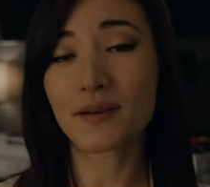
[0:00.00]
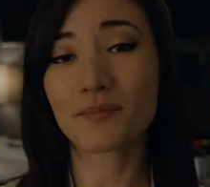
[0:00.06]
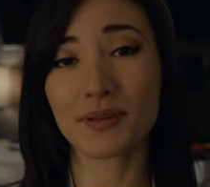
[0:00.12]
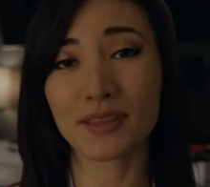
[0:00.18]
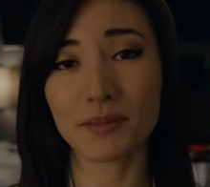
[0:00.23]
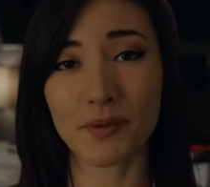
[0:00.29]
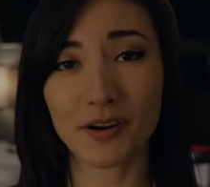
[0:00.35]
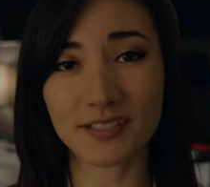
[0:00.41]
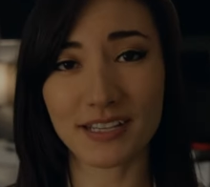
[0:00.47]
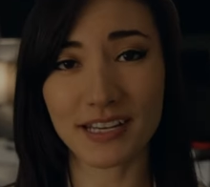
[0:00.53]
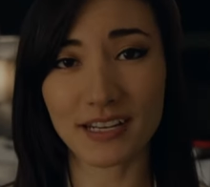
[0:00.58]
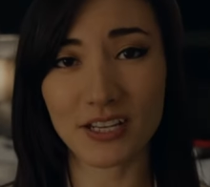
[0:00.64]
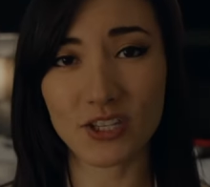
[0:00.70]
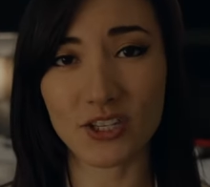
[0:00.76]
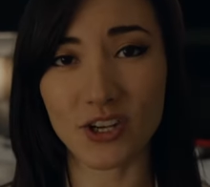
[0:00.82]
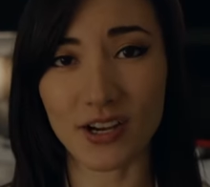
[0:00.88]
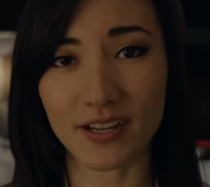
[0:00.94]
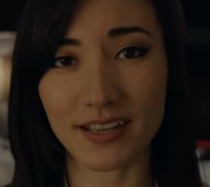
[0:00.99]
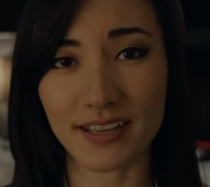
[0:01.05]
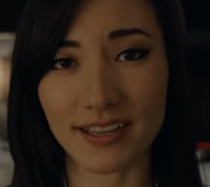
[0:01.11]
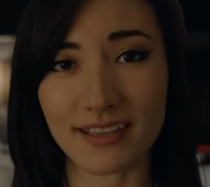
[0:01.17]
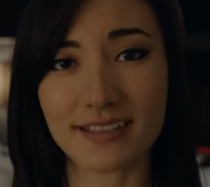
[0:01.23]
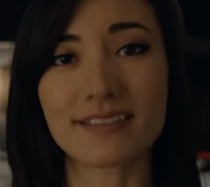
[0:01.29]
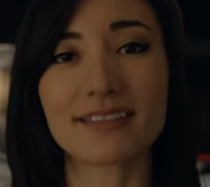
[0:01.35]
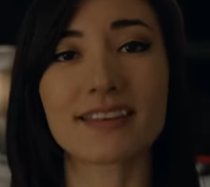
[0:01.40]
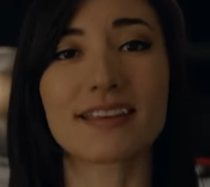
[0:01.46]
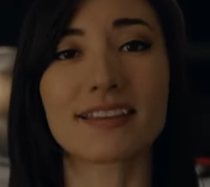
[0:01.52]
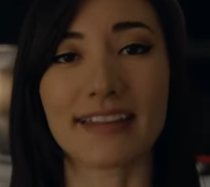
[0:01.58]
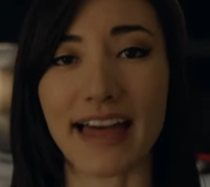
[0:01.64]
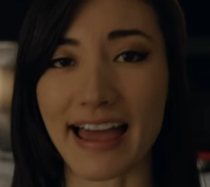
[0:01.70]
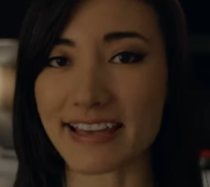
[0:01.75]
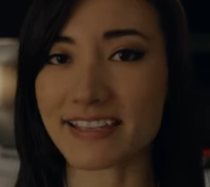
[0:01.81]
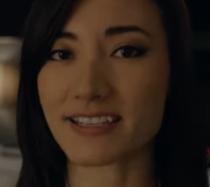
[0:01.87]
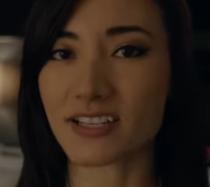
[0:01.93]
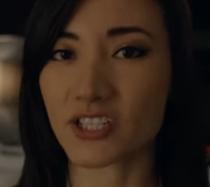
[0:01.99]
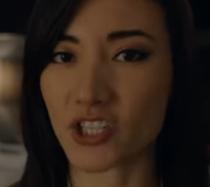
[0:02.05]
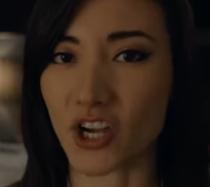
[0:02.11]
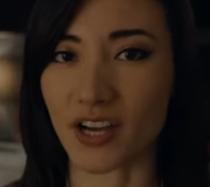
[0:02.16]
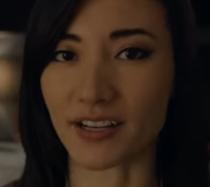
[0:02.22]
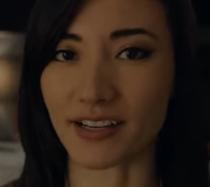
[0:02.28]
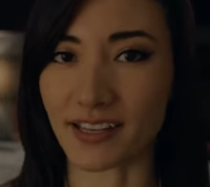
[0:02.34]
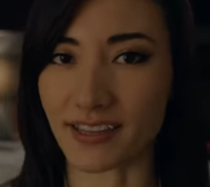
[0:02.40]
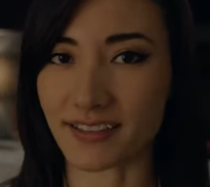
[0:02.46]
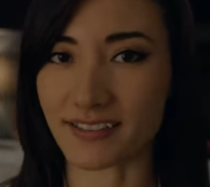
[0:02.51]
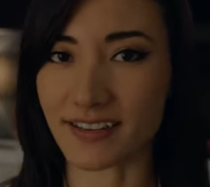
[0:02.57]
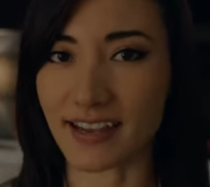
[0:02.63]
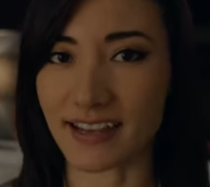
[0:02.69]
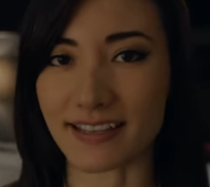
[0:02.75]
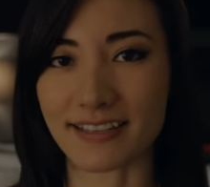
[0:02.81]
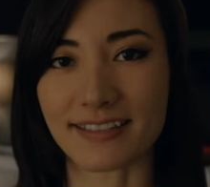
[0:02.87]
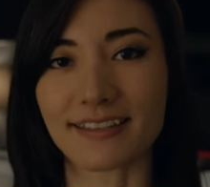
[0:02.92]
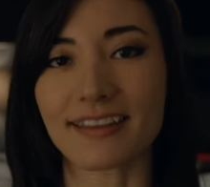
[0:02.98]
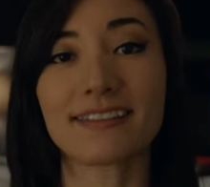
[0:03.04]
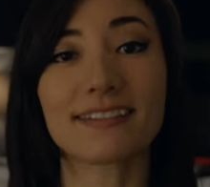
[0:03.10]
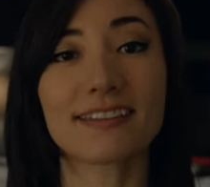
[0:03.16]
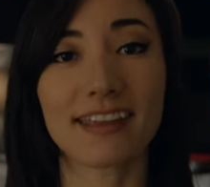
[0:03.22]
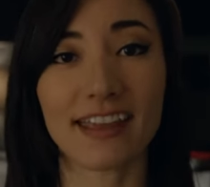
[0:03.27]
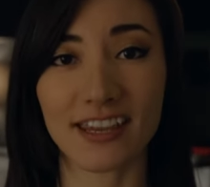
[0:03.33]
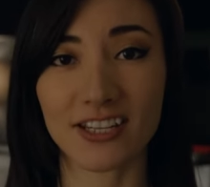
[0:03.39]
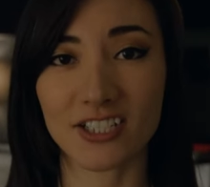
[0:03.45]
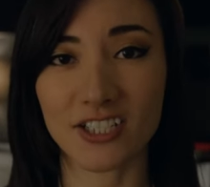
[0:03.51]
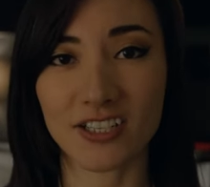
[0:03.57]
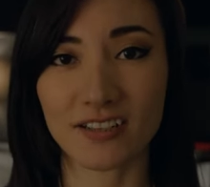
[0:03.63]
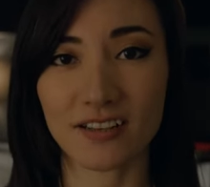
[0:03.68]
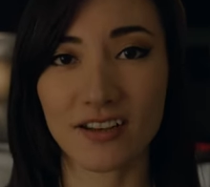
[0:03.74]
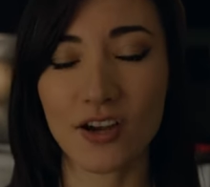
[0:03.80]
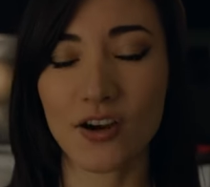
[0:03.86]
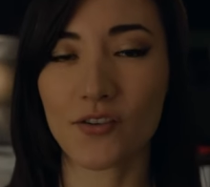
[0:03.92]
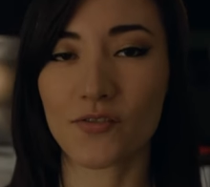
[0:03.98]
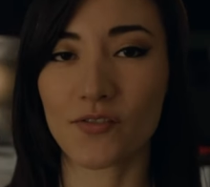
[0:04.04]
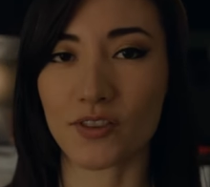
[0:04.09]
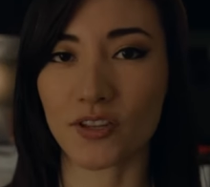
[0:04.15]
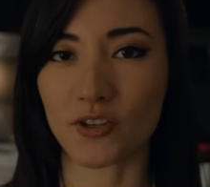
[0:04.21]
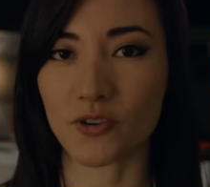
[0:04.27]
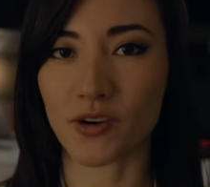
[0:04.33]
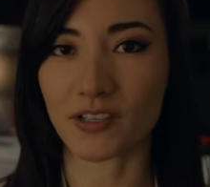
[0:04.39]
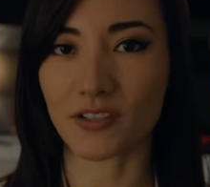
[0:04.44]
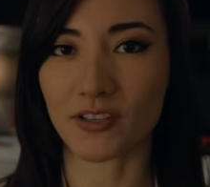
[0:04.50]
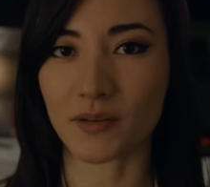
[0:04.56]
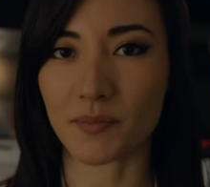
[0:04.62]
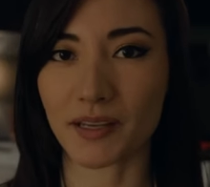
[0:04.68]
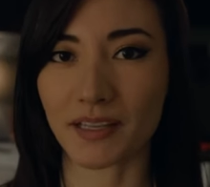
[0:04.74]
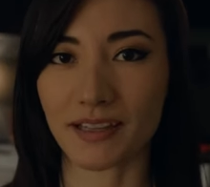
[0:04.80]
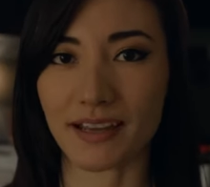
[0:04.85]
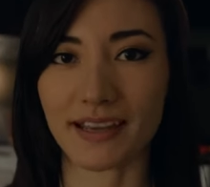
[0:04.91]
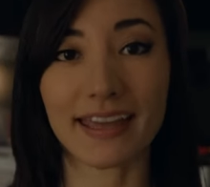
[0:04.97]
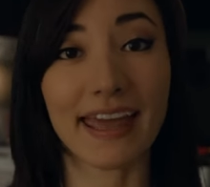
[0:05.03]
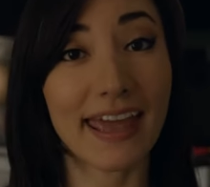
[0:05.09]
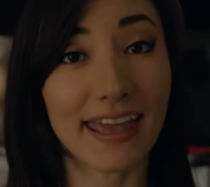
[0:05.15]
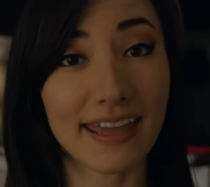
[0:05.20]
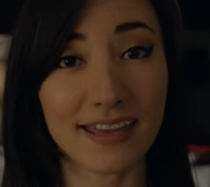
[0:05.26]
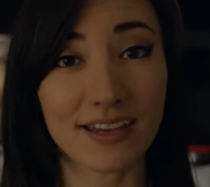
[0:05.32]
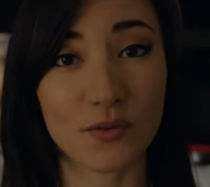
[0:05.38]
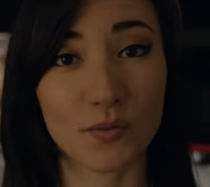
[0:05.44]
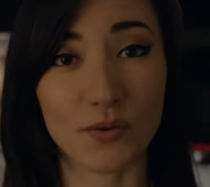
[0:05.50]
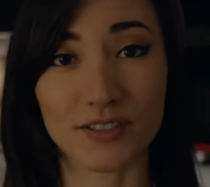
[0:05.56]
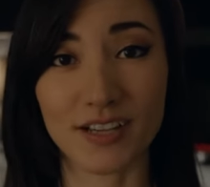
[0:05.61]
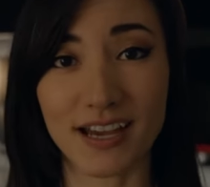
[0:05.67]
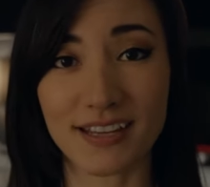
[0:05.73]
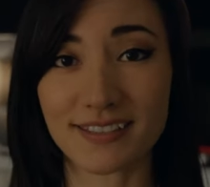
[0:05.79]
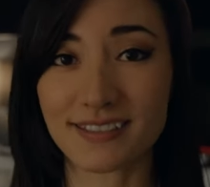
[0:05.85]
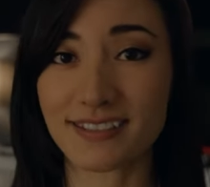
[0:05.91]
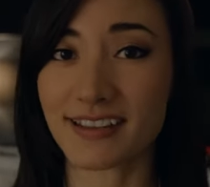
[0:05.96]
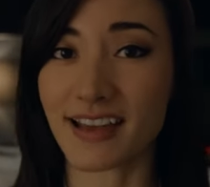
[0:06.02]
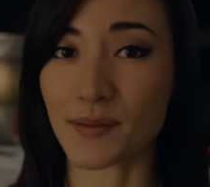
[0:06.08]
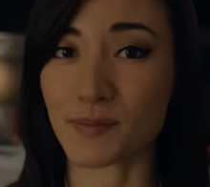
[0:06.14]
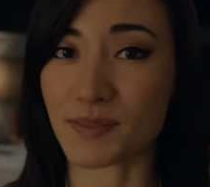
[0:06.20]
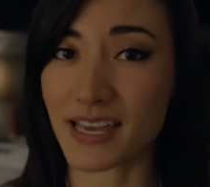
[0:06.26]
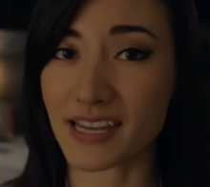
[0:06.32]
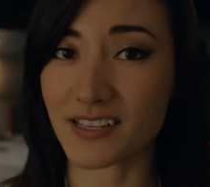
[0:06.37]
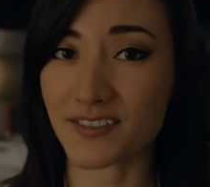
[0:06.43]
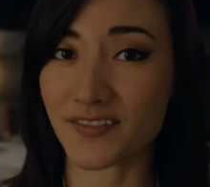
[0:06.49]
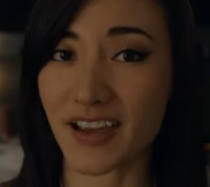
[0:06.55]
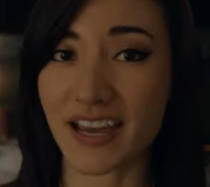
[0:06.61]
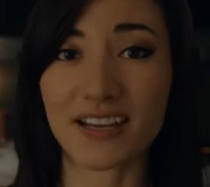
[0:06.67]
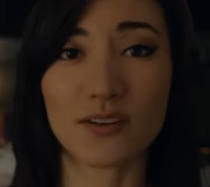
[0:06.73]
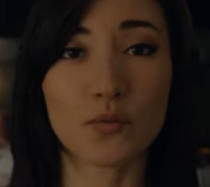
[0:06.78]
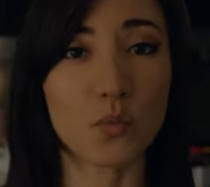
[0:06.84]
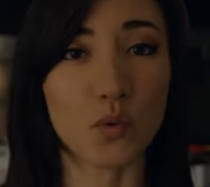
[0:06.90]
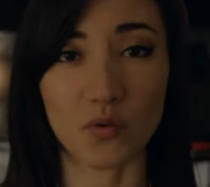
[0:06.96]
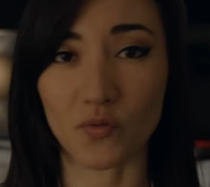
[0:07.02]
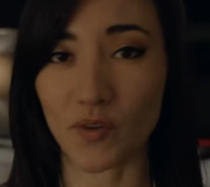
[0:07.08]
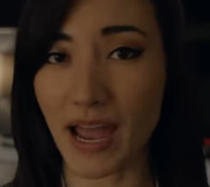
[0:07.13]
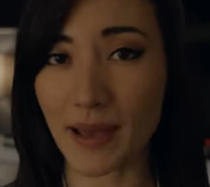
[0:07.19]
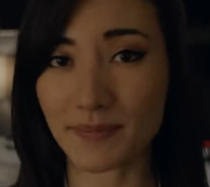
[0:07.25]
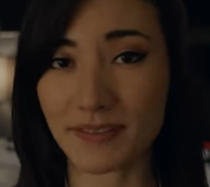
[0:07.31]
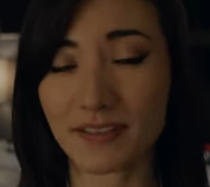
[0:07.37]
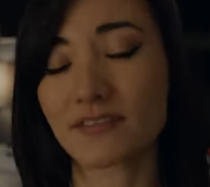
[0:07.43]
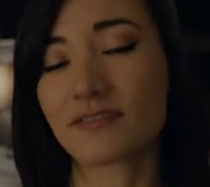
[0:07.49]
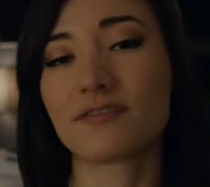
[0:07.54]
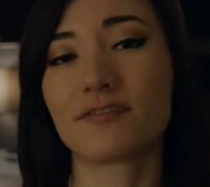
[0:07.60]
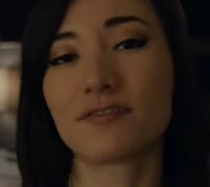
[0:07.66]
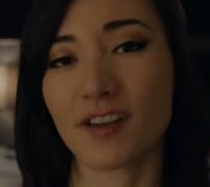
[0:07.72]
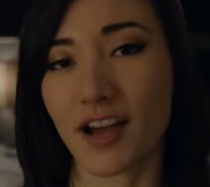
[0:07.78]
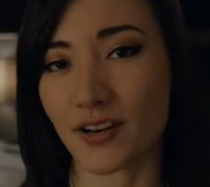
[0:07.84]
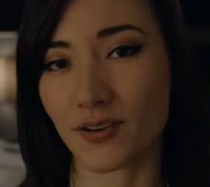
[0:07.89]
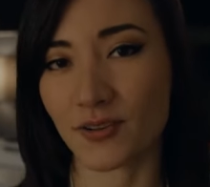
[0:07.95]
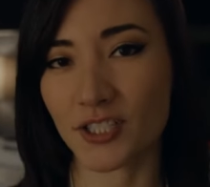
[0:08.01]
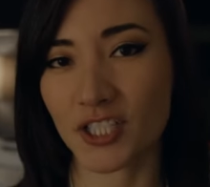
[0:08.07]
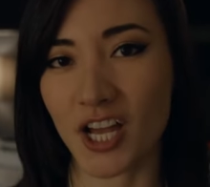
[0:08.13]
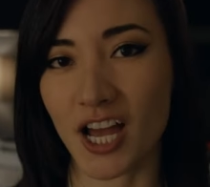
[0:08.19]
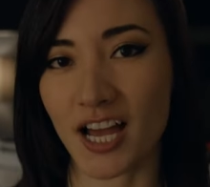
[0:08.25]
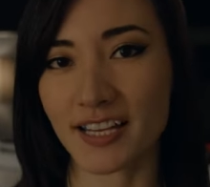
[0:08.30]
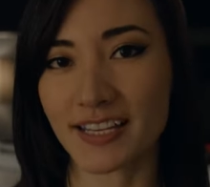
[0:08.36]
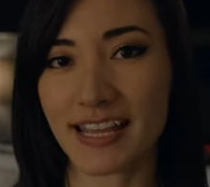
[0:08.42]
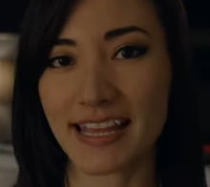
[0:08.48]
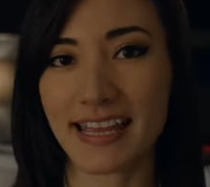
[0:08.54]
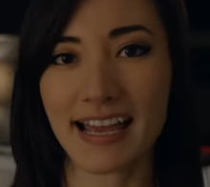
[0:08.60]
But the martini shot is the last shot of the day. It's an indication for the director to be like, hey, we're done, I'm satisfied, we're wrapped, final shot.